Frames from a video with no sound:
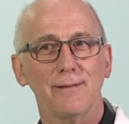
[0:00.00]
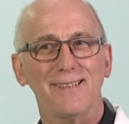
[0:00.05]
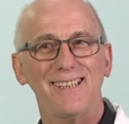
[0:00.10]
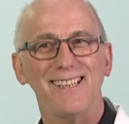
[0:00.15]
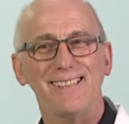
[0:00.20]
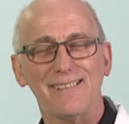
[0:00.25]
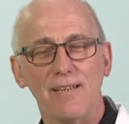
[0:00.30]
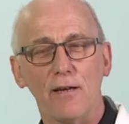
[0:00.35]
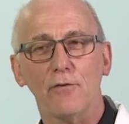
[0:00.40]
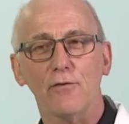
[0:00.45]

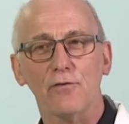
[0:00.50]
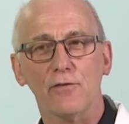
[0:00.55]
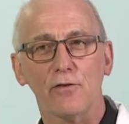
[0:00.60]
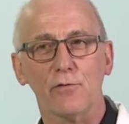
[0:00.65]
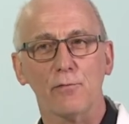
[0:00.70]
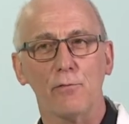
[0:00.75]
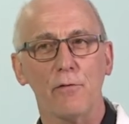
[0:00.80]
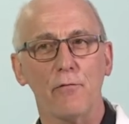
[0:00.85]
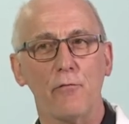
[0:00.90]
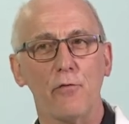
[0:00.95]
It tells
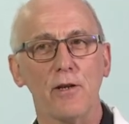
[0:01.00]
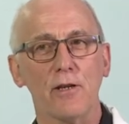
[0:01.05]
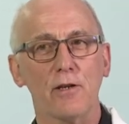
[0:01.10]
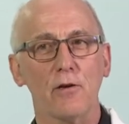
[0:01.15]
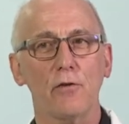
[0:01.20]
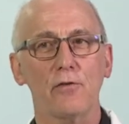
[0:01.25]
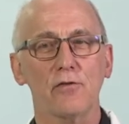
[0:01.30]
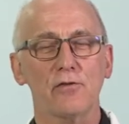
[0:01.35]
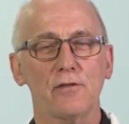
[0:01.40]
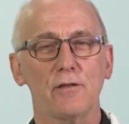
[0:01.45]
us we've
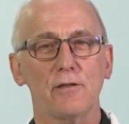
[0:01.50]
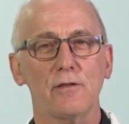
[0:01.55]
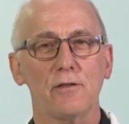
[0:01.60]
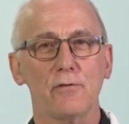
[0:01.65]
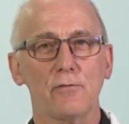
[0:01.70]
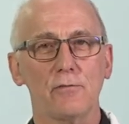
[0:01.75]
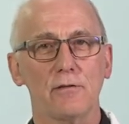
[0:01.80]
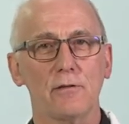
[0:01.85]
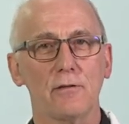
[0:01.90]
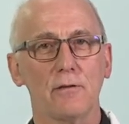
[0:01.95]

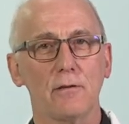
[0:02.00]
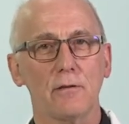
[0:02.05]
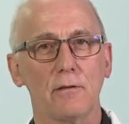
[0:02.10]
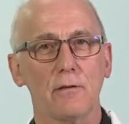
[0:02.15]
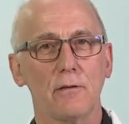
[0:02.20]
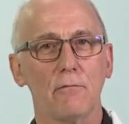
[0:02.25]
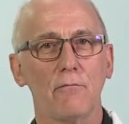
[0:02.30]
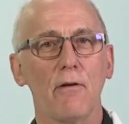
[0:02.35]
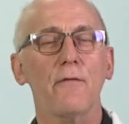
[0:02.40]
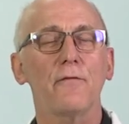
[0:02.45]
reconstituted
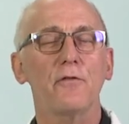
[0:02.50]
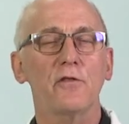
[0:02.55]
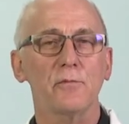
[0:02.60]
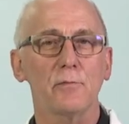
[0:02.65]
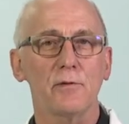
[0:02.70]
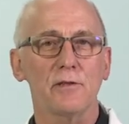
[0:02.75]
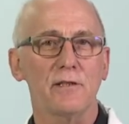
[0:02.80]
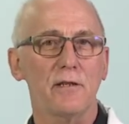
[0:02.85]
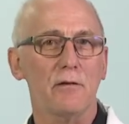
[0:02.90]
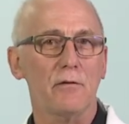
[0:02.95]
the reference
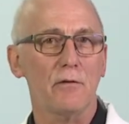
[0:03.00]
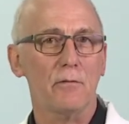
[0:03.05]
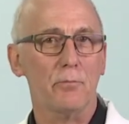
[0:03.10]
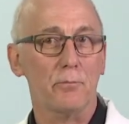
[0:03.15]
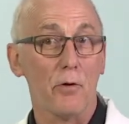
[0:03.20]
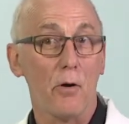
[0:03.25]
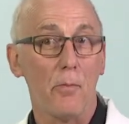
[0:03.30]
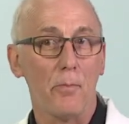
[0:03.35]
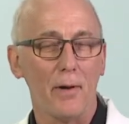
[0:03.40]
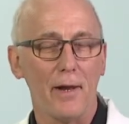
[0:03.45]
material
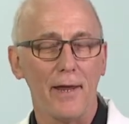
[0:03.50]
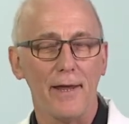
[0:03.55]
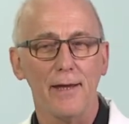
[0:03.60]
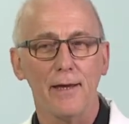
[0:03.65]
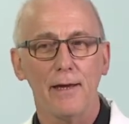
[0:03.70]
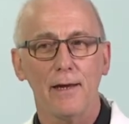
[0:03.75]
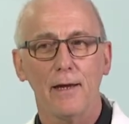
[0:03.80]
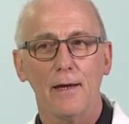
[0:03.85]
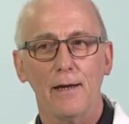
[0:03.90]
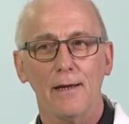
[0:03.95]
properly.
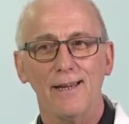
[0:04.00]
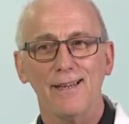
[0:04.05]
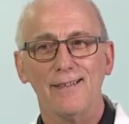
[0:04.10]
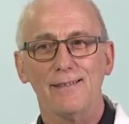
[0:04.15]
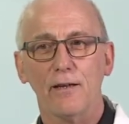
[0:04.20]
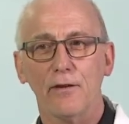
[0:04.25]
It